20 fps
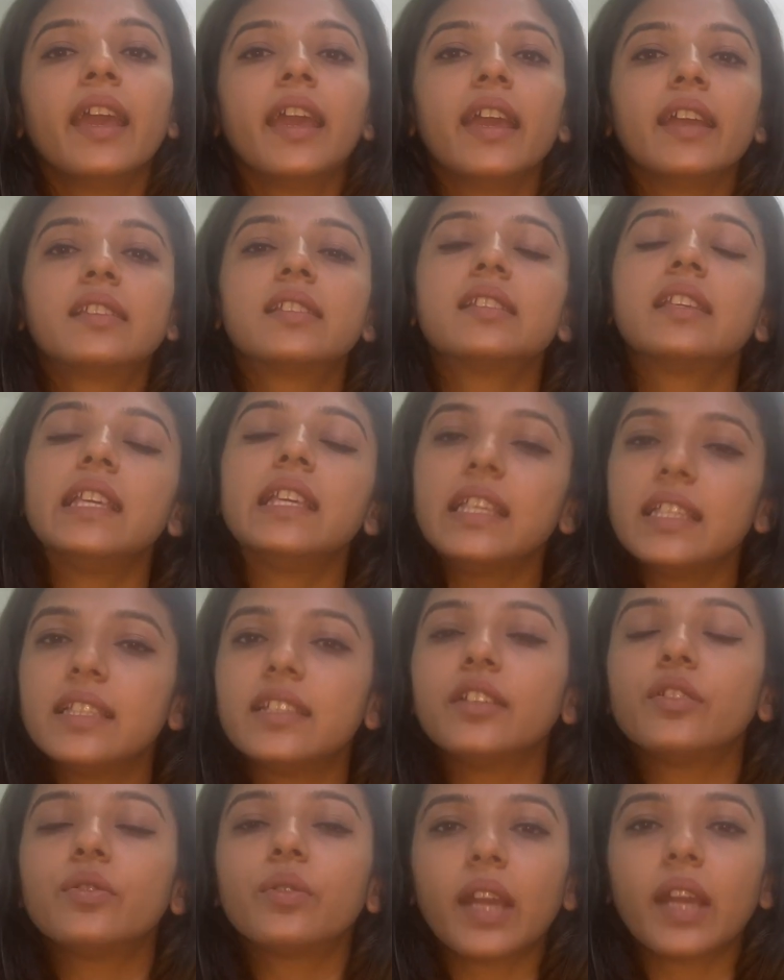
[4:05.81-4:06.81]
It's
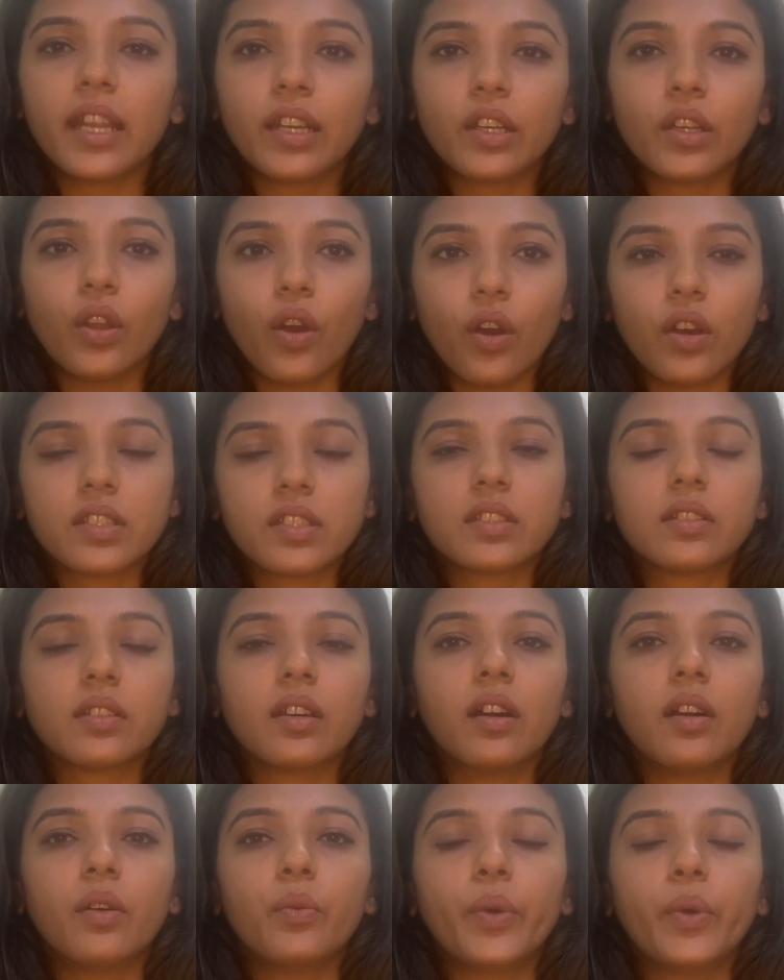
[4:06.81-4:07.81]
easy to get lost
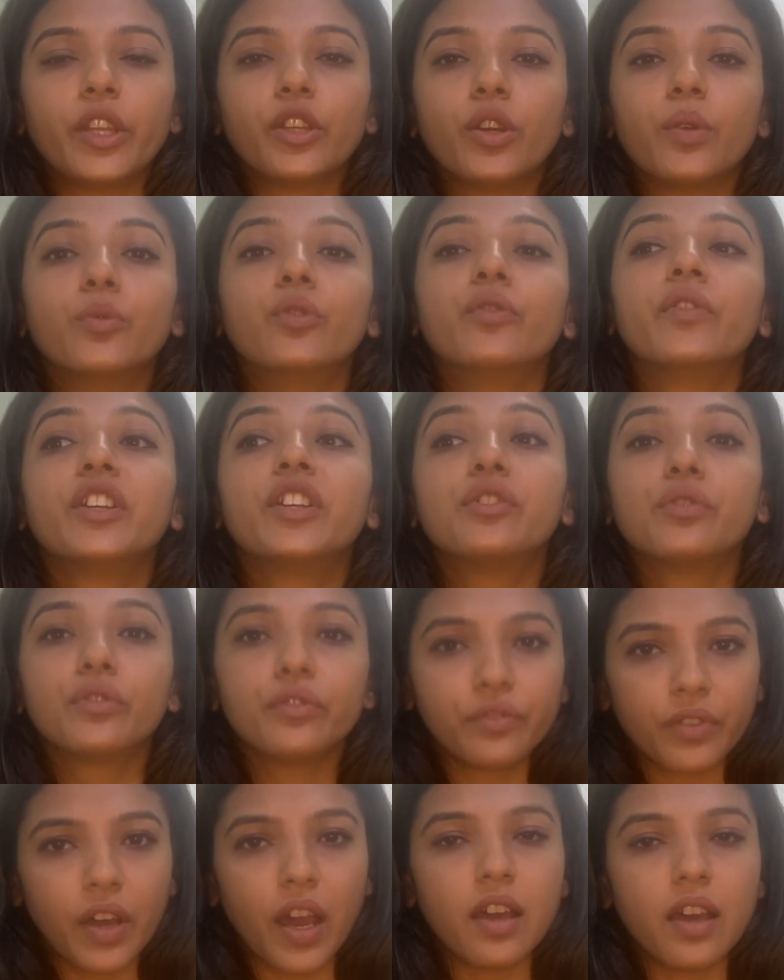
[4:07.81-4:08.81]
when you're moving too
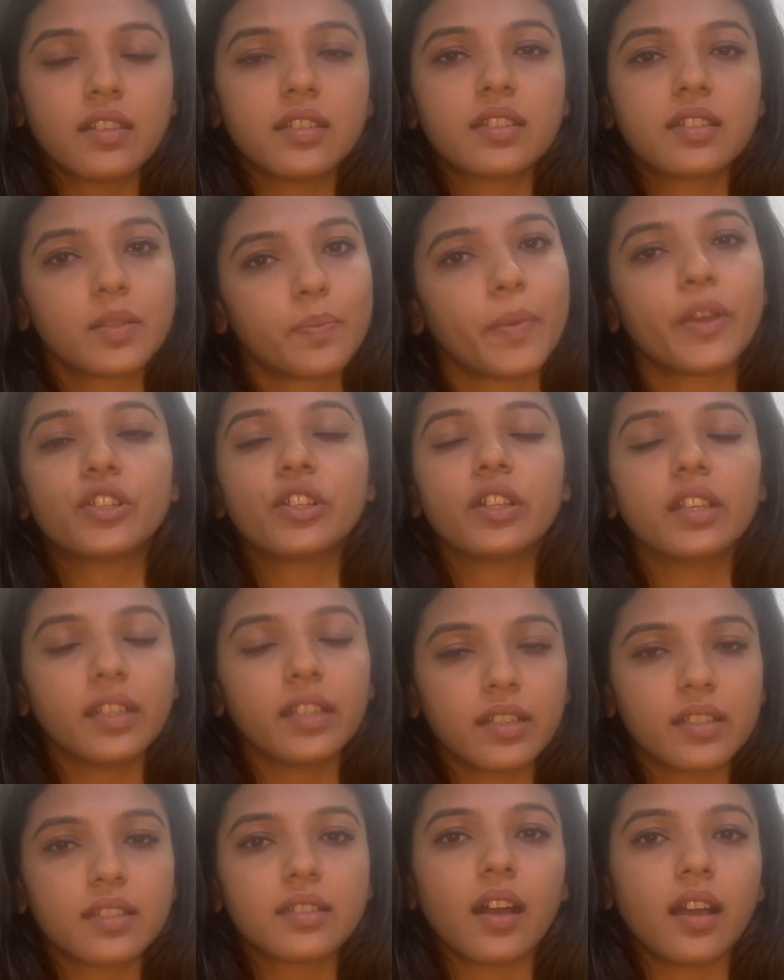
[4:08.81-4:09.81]
fast, especially
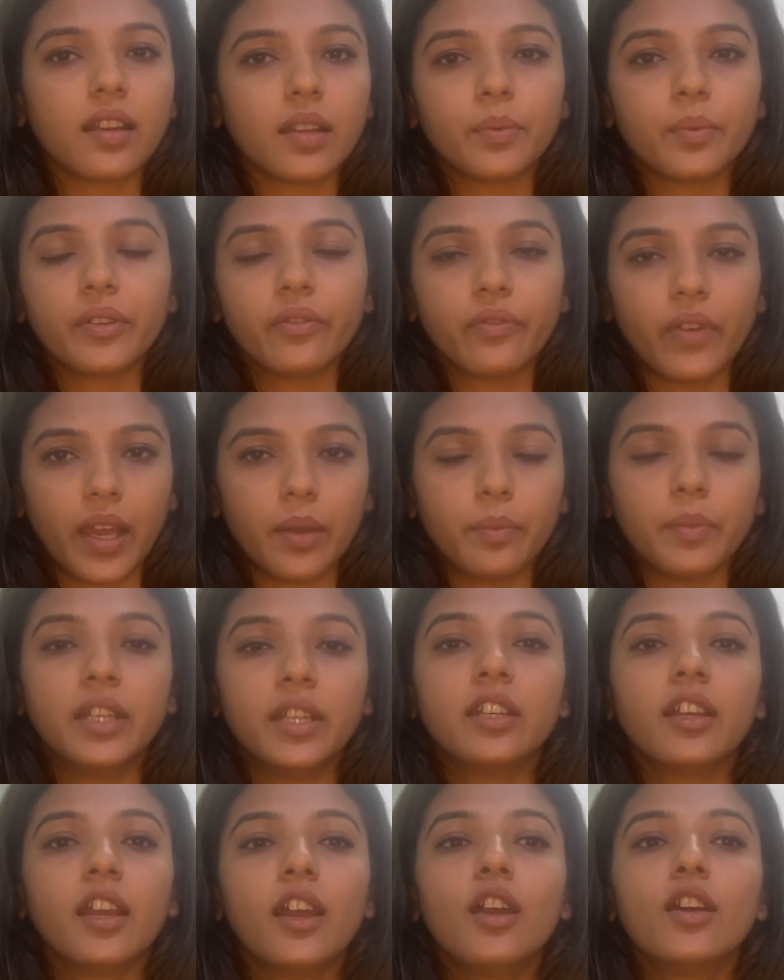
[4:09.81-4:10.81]
in a startup
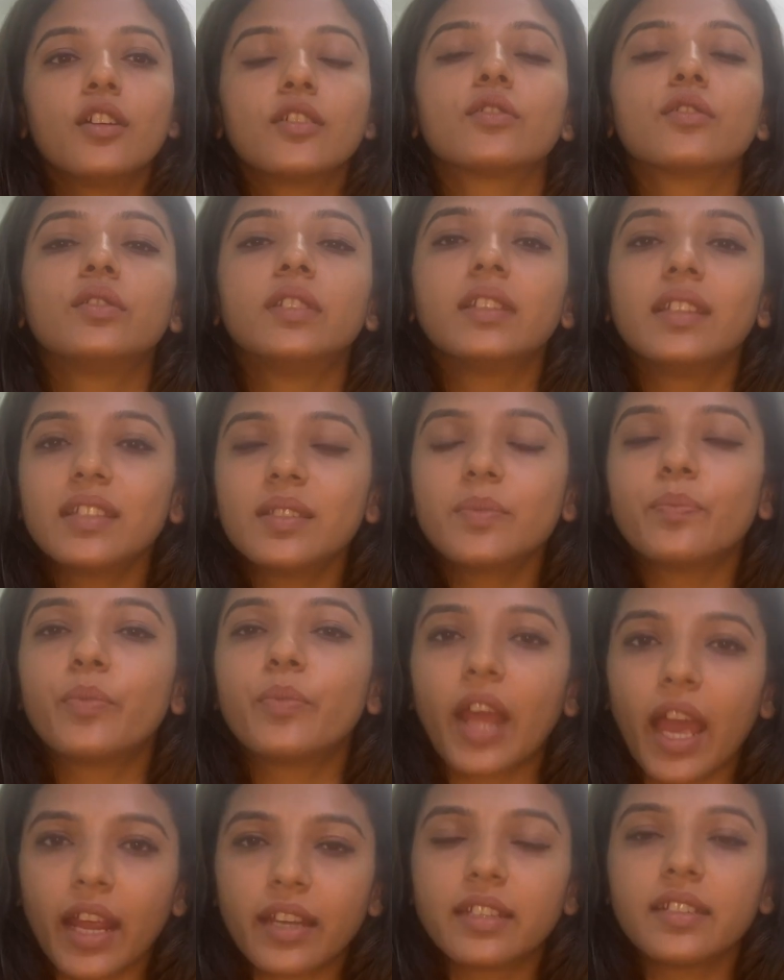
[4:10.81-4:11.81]
environment. So this
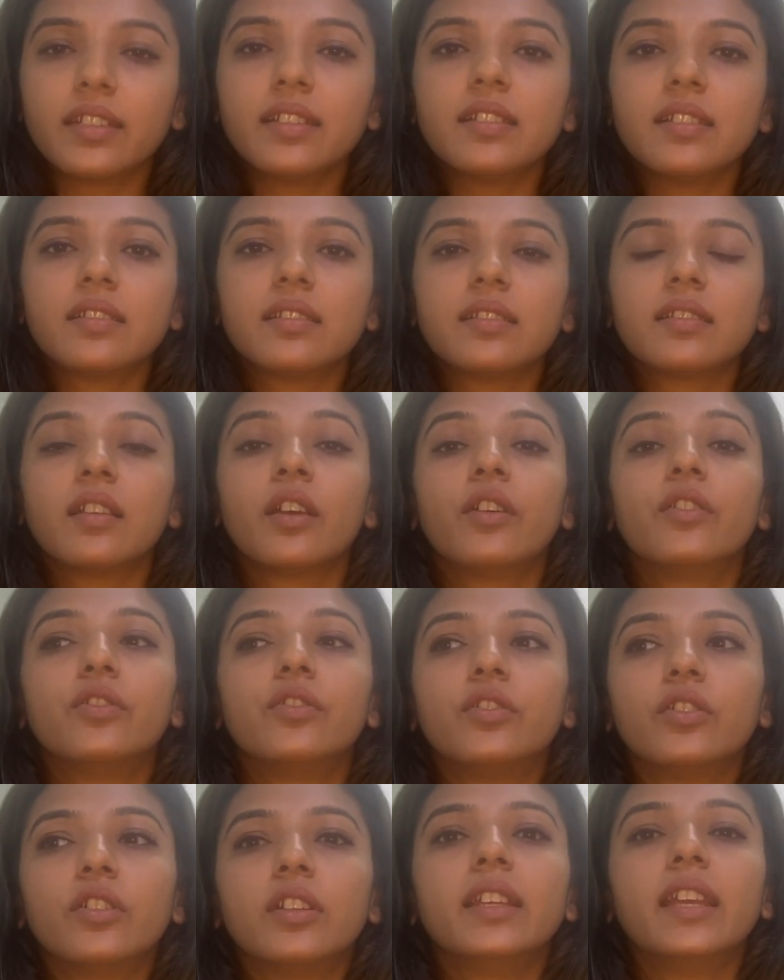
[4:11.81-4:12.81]
practice
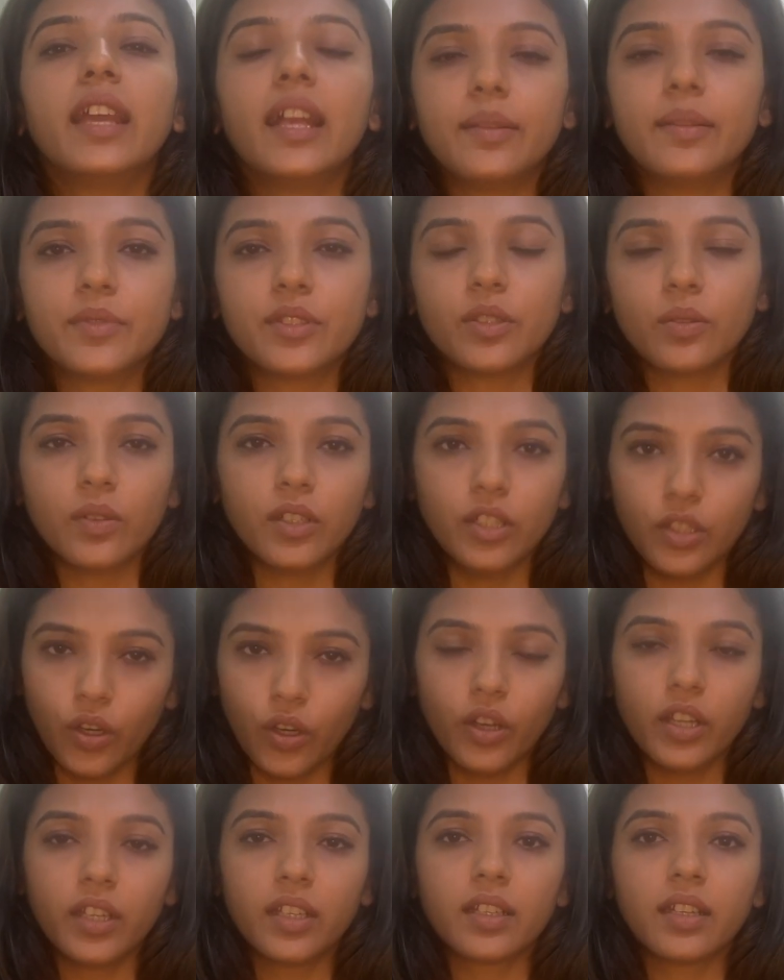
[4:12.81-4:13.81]
really helps you a
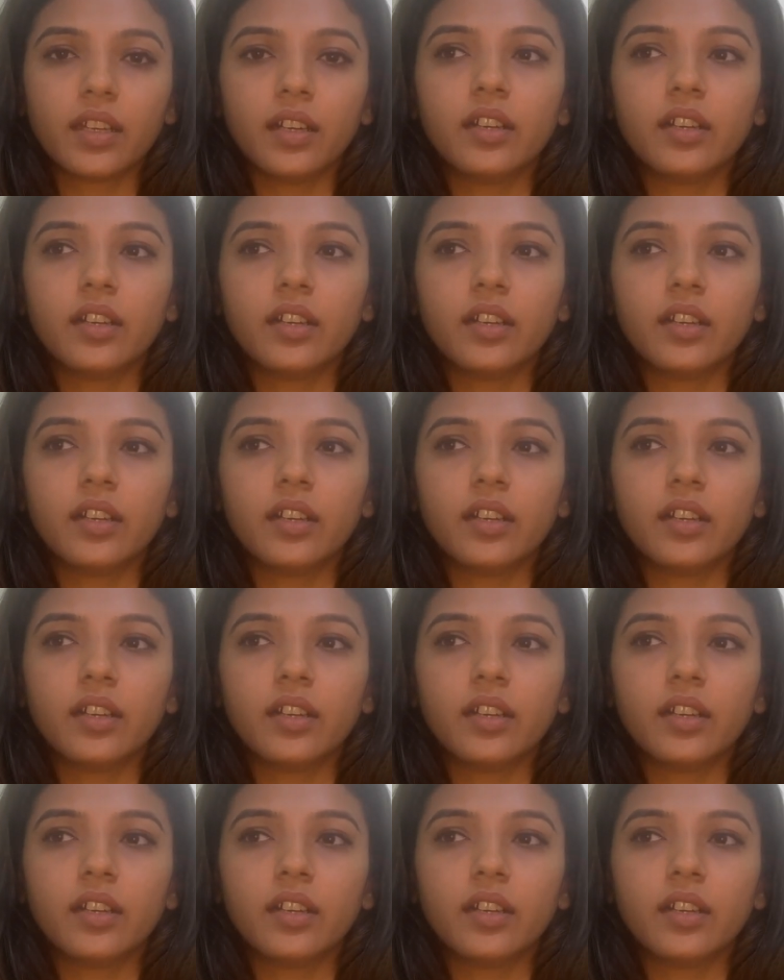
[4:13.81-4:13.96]
lot.